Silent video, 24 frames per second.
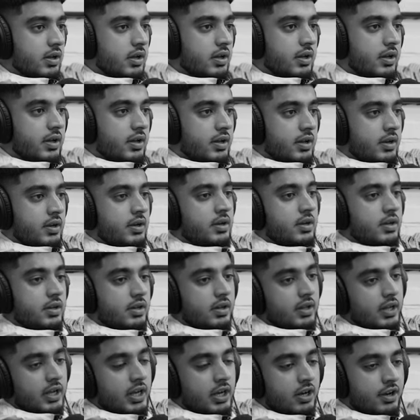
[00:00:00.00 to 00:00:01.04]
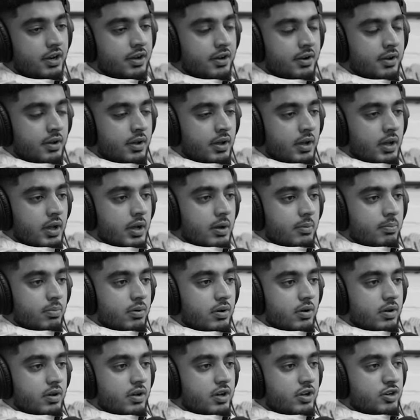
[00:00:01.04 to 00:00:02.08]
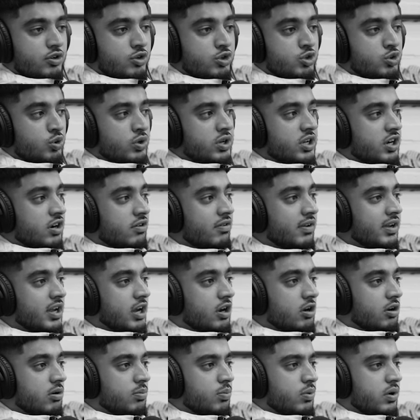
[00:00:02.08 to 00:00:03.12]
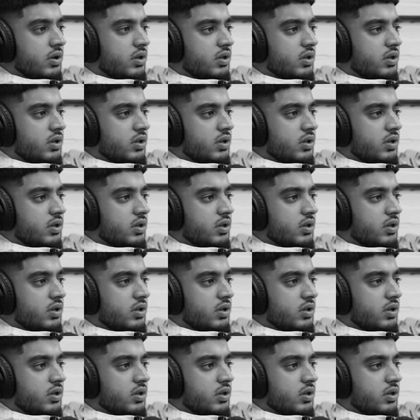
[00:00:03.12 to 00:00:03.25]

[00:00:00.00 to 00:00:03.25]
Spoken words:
in England. But to join a cricket club,